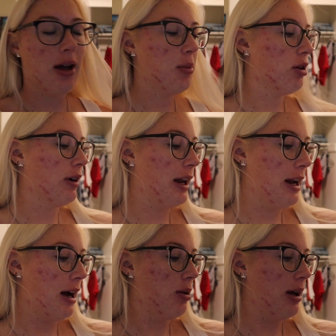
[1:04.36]
I'm all ready
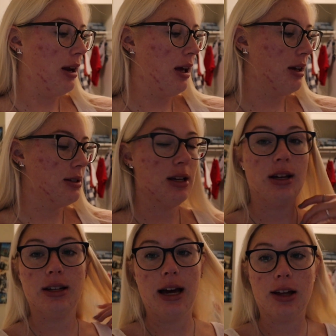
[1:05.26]
now. It is
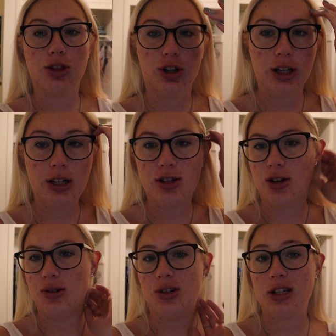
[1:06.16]
nine thirty,
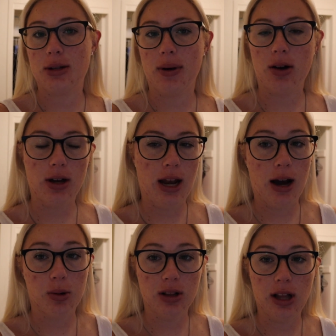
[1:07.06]
so just about an hour